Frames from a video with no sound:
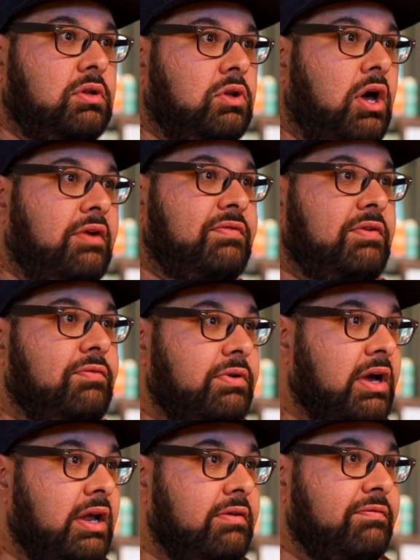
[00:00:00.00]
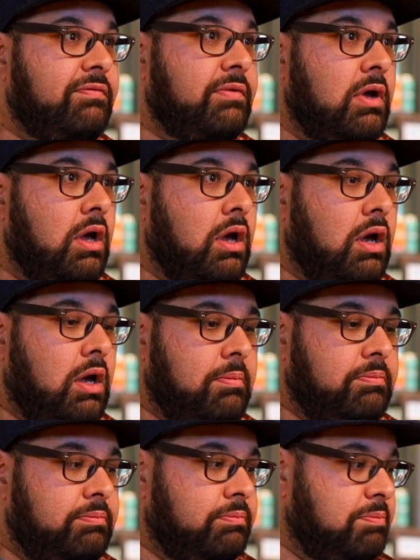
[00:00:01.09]
a lot of different kind of
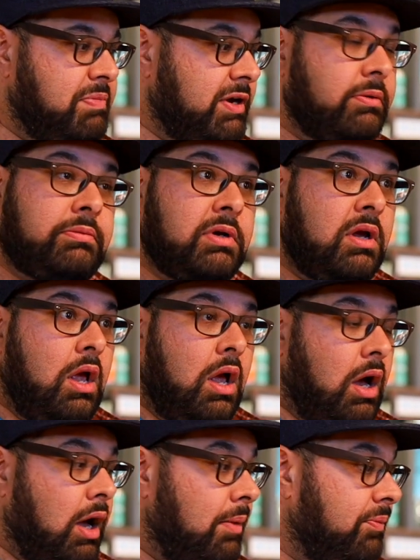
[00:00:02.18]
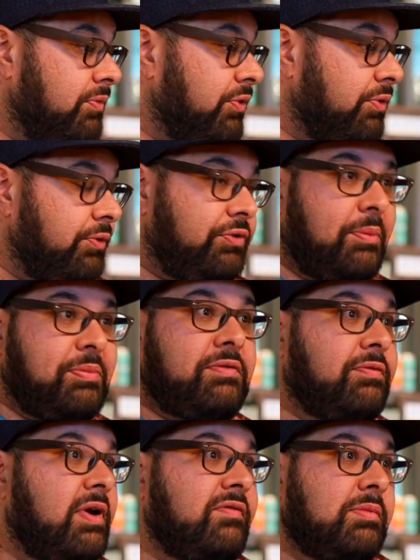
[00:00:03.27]
beer. So there's something
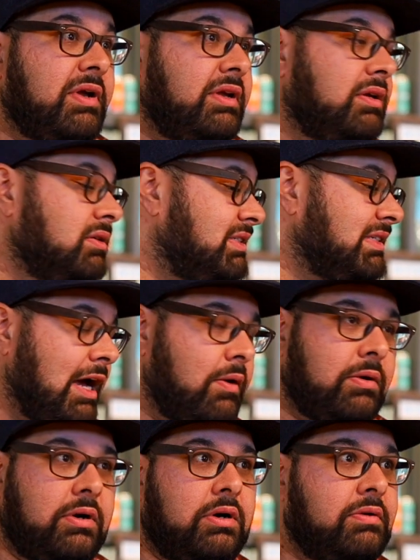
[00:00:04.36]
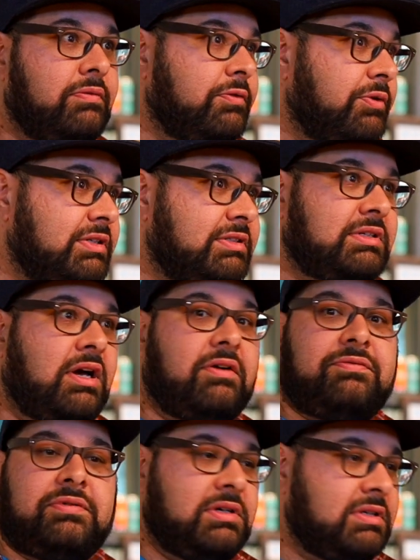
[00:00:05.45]
for everybody. Sour, fruited
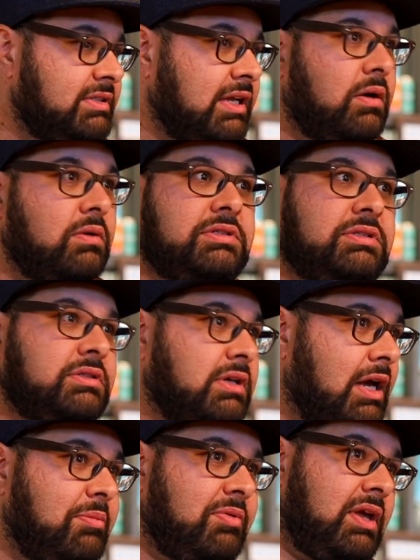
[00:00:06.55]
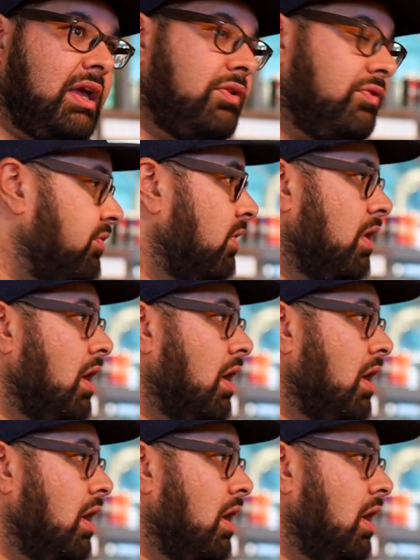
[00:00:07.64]
stuff, stouts, IPAs.